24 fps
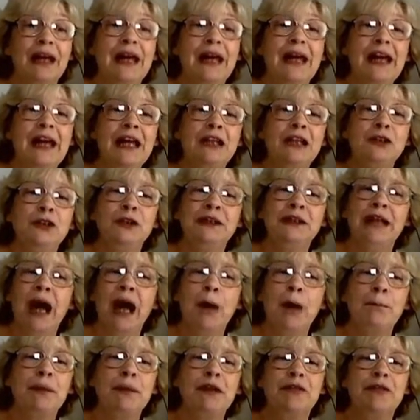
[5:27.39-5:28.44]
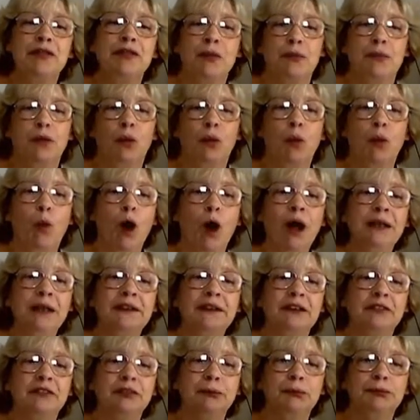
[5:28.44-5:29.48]
It could not be from the want
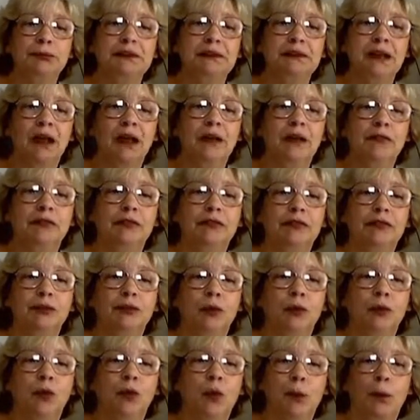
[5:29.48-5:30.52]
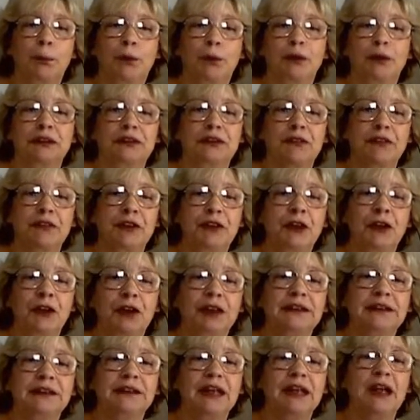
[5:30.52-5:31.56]
of or
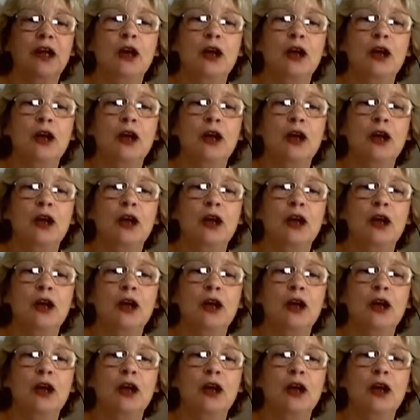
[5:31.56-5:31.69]
perseverance,